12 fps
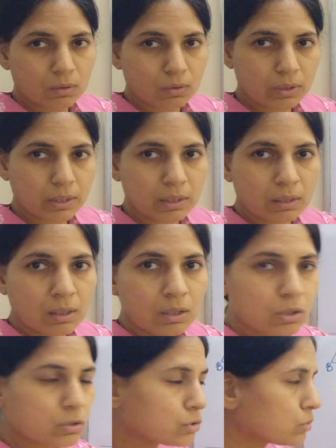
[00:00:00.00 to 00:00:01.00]
okay,
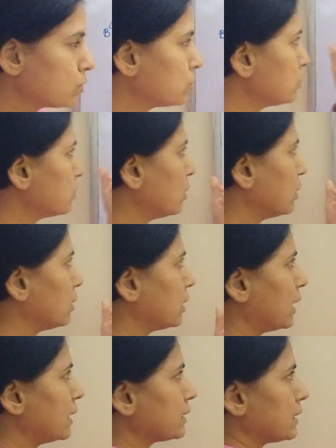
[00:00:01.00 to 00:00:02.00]
so
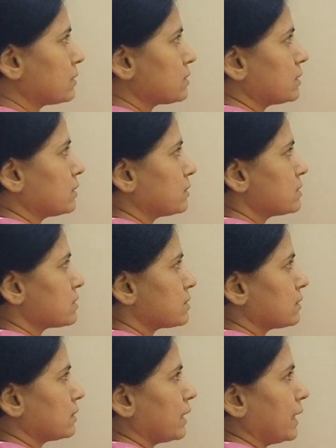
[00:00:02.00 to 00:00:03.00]
I'll consider this
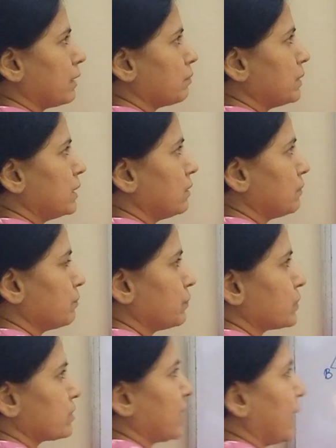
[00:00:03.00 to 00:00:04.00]
AB,
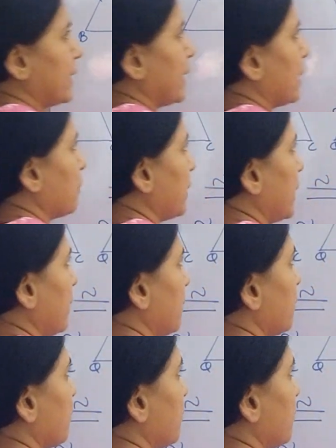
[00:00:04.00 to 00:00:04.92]
side AB